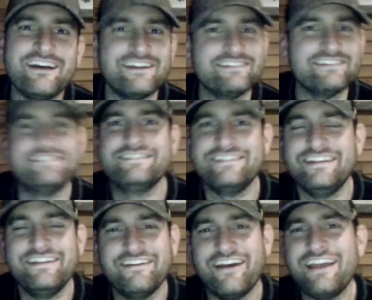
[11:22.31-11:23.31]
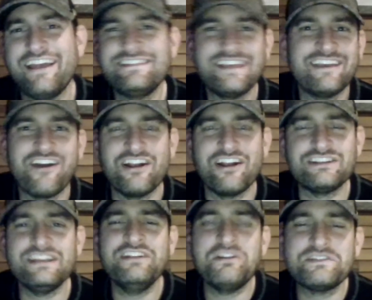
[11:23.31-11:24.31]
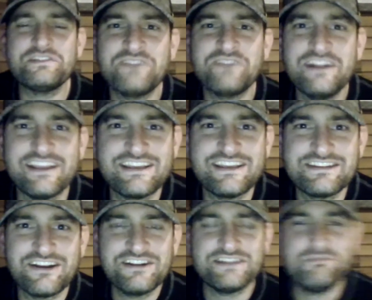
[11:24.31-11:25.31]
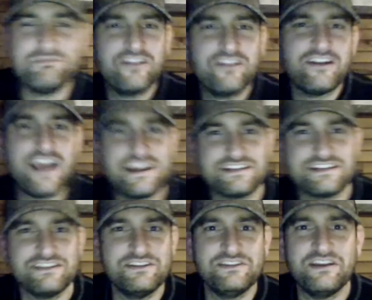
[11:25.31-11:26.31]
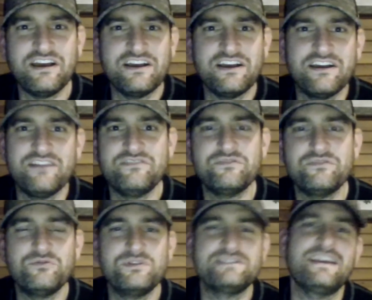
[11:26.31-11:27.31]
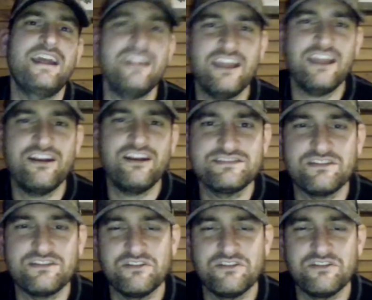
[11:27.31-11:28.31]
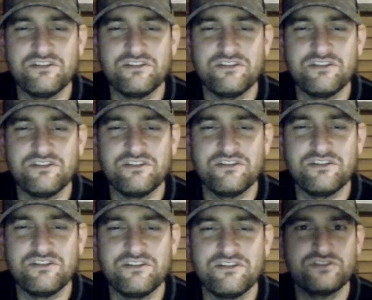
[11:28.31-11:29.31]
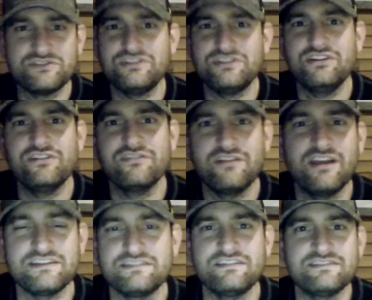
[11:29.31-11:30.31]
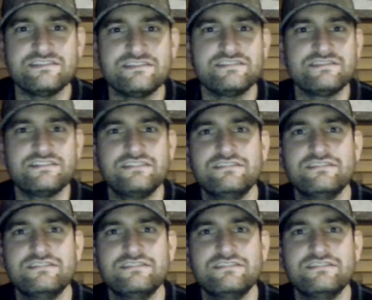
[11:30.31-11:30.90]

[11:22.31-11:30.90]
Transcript: You know, I'd take Archie. You know, it's funny because Archie Miller actually uh, was at Arizona at Miller's first year as an assistant.